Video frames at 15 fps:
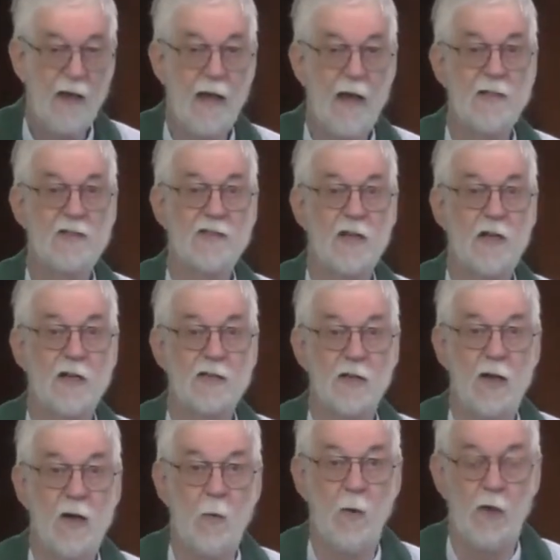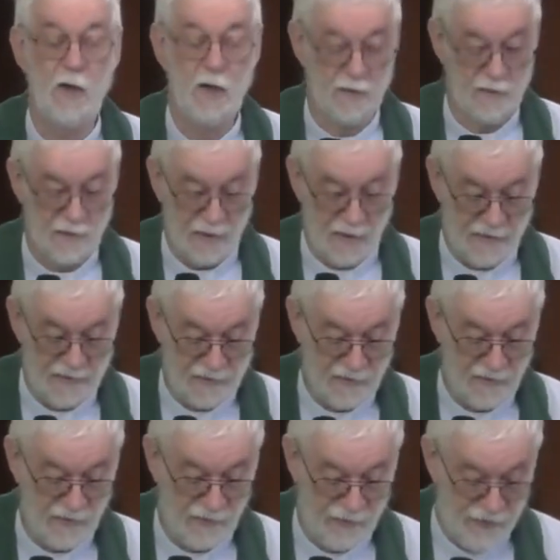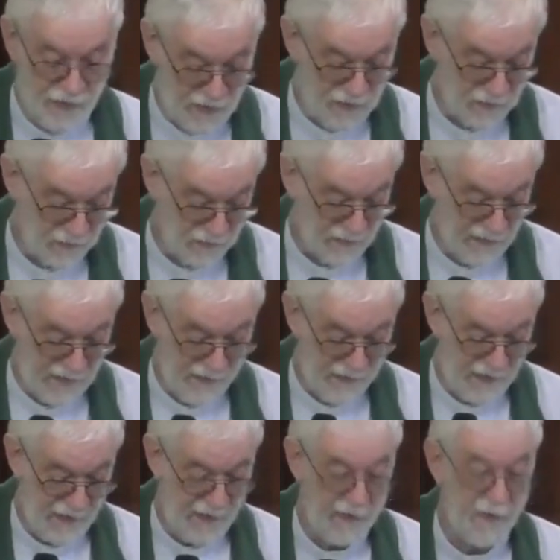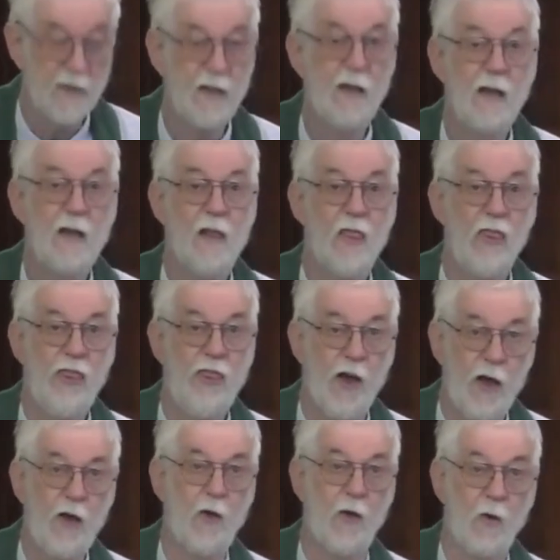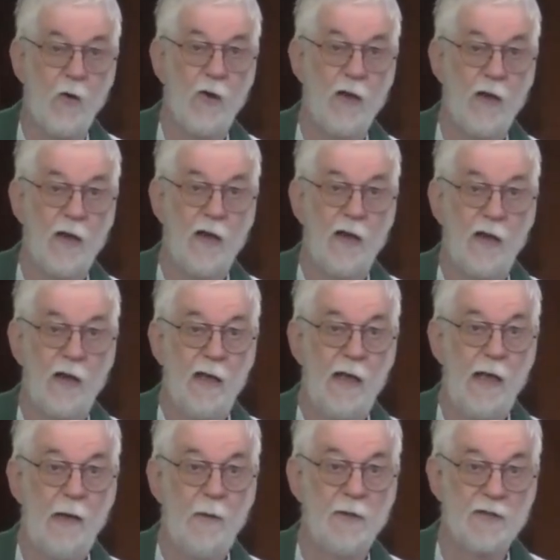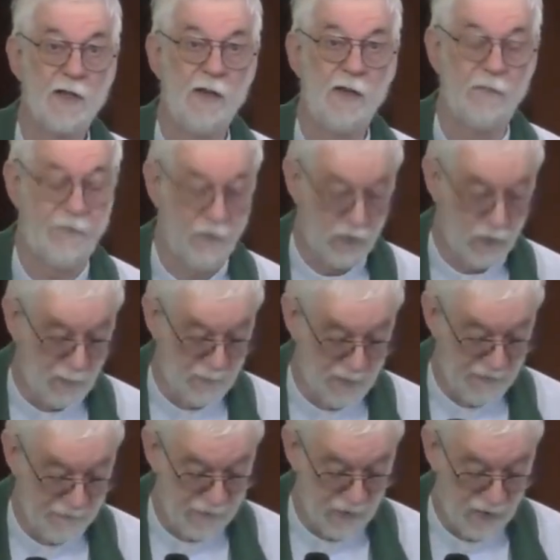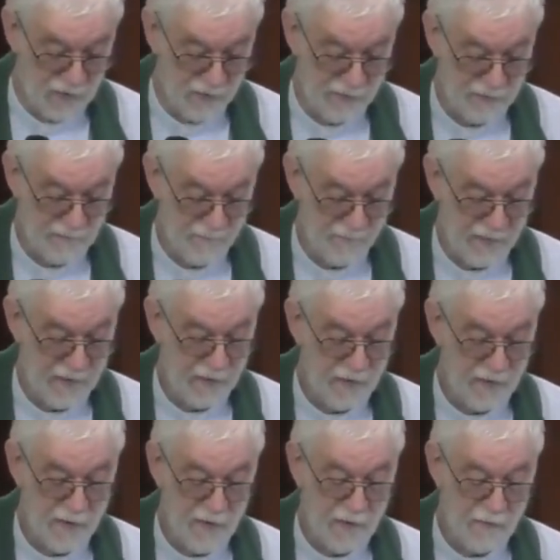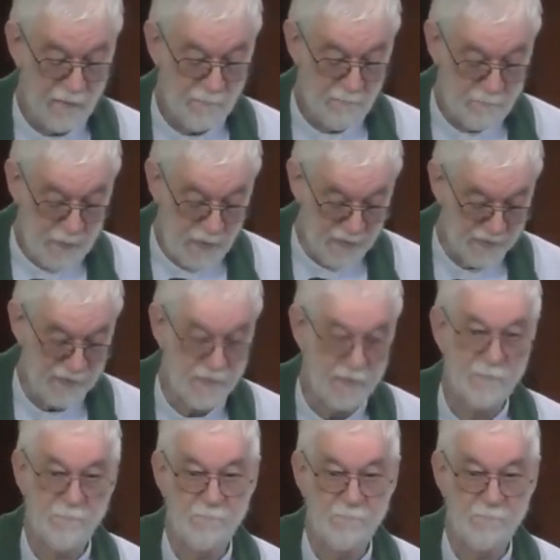insert a word like though in there. Though he was in the form of God. But